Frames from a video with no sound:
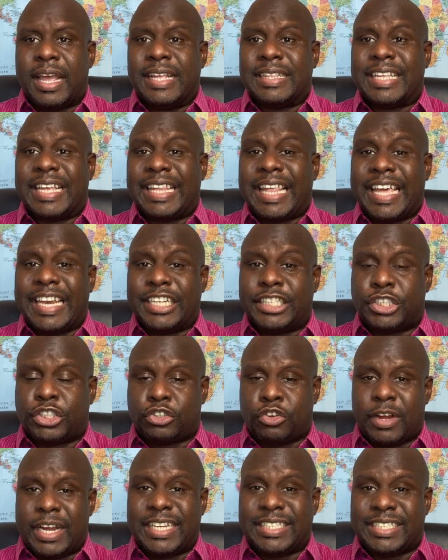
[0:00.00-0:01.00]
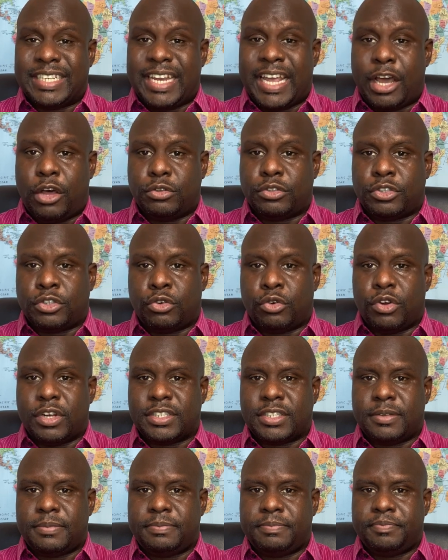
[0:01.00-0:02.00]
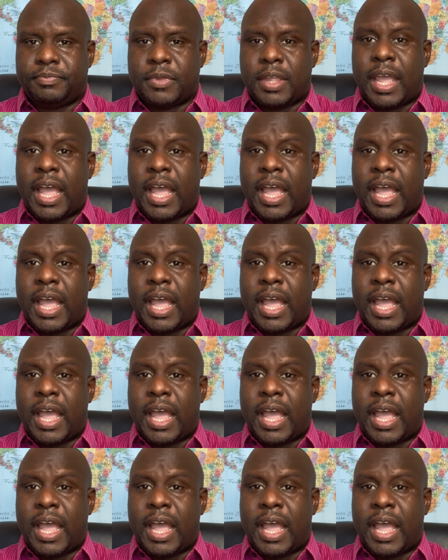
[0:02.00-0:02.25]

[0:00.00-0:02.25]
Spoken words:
the latest trends in health tourism,